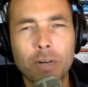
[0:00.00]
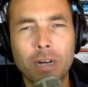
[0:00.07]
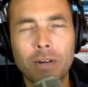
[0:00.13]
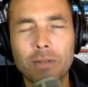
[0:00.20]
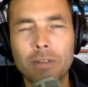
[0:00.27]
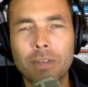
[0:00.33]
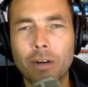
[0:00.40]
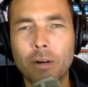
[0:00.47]
I
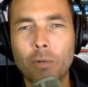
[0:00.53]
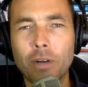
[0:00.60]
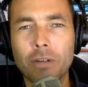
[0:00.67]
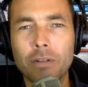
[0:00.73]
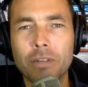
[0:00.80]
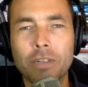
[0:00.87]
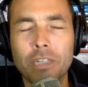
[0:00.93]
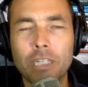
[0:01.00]
don't think
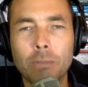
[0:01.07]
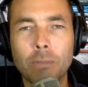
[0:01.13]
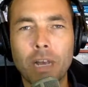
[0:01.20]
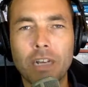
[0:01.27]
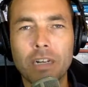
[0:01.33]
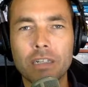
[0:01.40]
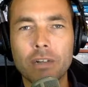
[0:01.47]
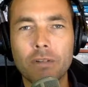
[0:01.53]
Creole's just
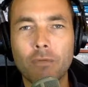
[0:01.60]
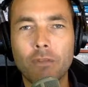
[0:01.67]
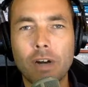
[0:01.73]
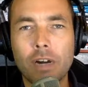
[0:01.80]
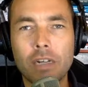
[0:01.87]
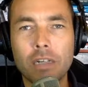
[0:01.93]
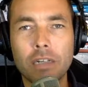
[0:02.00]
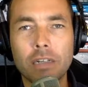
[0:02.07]
Spanish and
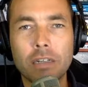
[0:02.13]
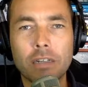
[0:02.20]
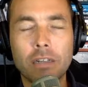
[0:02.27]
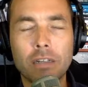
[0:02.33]
French.